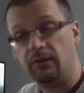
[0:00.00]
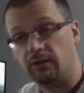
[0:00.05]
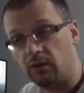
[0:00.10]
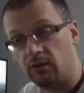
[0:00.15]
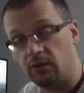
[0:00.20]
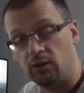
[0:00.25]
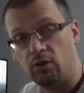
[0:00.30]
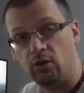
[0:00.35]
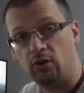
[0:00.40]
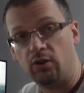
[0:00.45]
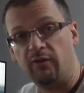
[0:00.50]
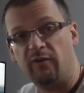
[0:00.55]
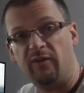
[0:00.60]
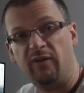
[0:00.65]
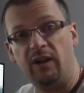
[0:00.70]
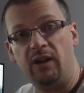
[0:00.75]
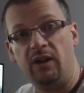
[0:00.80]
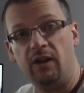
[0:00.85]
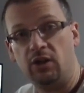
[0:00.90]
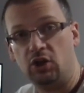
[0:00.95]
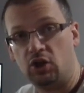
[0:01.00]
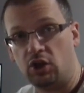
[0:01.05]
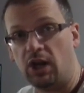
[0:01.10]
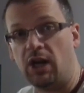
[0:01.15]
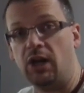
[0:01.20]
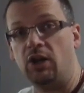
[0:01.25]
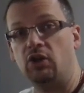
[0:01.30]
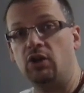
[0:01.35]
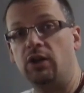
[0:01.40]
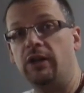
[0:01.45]
so the look and feel has
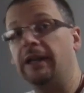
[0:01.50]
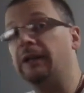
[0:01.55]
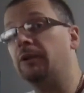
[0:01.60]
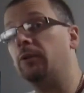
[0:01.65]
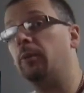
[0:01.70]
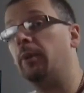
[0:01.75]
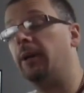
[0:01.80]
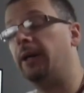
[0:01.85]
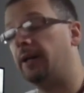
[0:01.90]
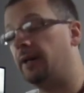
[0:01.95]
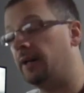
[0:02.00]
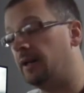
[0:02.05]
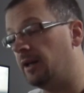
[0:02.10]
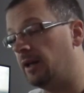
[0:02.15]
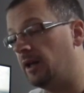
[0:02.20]
changed a little bit.